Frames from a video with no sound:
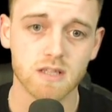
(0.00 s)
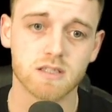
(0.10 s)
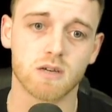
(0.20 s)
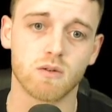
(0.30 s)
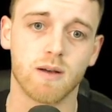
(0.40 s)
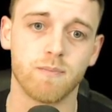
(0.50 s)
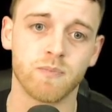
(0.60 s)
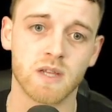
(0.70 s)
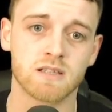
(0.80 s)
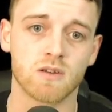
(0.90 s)
So
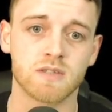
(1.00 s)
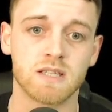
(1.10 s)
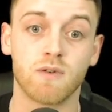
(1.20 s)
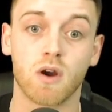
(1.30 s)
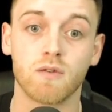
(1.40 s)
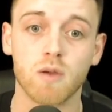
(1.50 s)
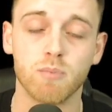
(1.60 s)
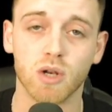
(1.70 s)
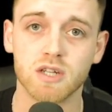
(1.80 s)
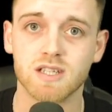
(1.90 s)
this is obviously very, very
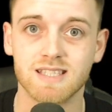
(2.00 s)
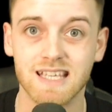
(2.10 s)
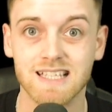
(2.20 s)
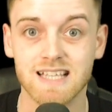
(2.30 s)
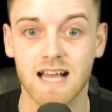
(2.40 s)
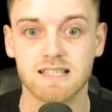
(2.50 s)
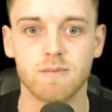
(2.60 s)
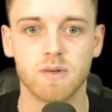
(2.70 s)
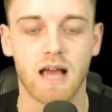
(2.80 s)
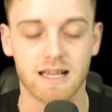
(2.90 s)
bullish to see this
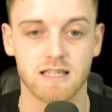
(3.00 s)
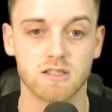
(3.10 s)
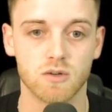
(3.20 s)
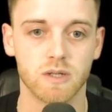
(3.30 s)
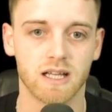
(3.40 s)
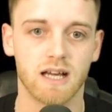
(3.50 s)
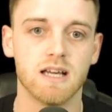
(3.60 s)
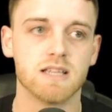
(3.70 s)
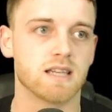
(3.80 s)
asset doing that.